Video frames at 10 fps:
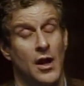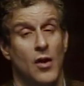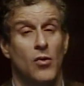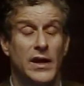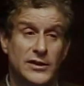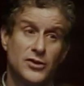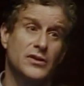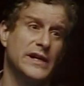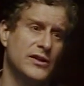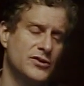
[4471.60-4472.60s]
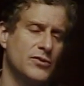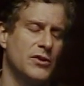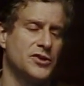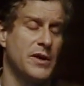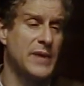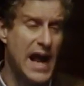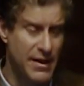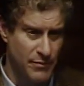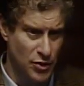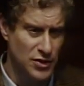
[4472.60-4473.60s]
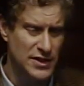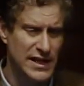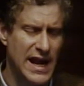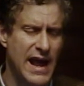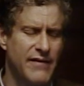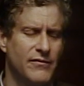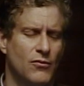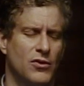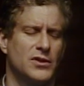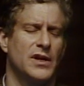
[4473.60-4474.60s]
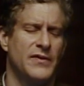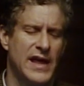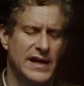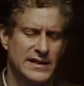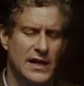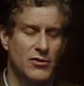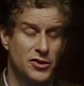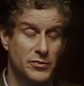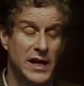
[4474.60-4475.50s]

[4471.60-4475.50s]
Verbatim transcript: Well, that's, that's certainly an interesting question. I mean, I personally, I haven't worked on that exact question,